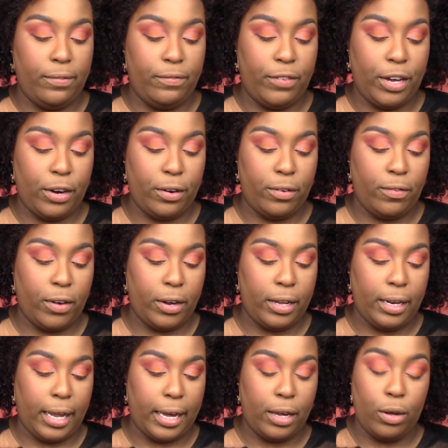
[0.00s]
very, very
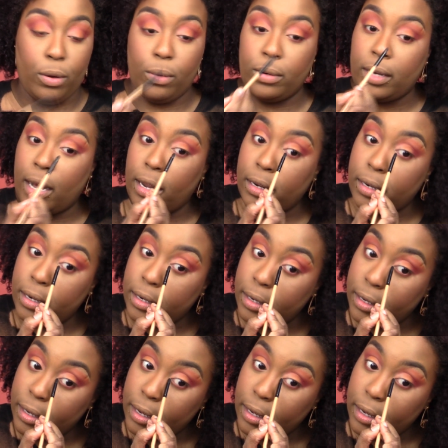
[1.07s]
light gold color.